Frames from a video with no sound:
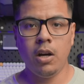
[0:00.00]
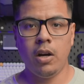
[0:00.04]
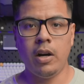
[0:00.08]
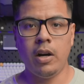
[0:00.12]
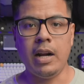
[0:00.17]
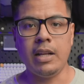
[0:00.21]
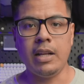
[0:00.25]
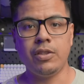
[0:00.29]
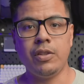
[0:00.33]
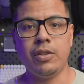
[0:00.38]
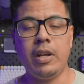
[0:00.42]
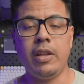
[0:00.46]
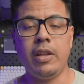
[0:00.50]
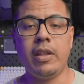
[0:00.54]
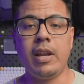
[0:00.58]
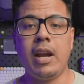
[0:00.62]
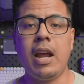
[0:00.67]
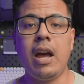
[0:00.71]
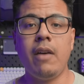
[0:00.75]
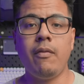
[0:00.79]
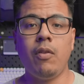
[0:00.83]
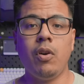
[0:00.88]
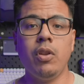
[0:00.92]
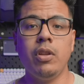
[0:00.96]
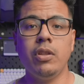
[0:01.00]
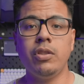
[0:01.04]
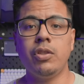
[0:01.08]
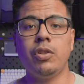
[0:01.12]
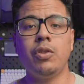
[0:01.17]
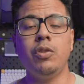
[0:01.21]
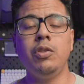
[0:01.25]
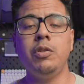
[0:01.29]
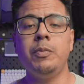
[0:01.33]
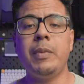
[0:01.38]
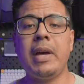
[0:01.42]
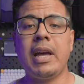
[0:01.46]
All right, so now that I have all the
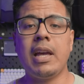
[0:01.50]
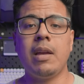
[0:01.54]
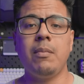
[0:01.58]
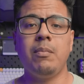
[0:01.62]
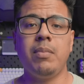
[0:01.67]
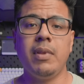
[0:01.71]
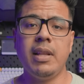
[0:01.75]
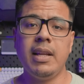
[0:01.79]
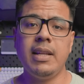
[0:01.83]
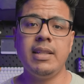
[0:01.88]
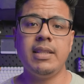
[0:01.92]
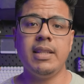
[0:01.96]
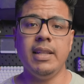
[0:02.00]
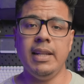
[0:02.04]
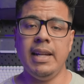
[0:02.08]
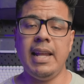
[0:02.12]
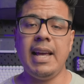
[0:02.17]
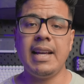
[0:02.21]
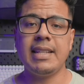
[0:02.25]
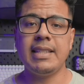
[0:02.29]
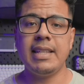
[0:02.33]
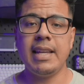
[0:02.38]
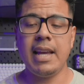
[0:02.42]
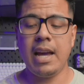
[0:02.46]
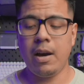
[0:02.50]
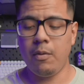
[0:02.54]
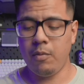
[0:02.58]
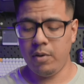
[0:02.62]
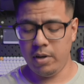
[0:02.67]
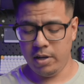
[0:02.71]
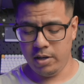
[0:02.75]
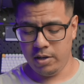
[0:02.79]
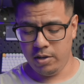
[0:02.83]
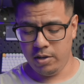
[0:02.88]
screws back in place, the next thing I want to